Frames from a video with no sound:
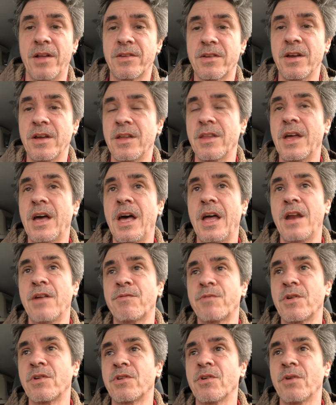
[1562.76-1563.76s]
I'll tell you that,
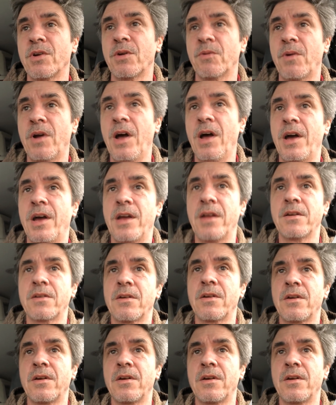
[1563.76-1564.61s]
if you're doing it right.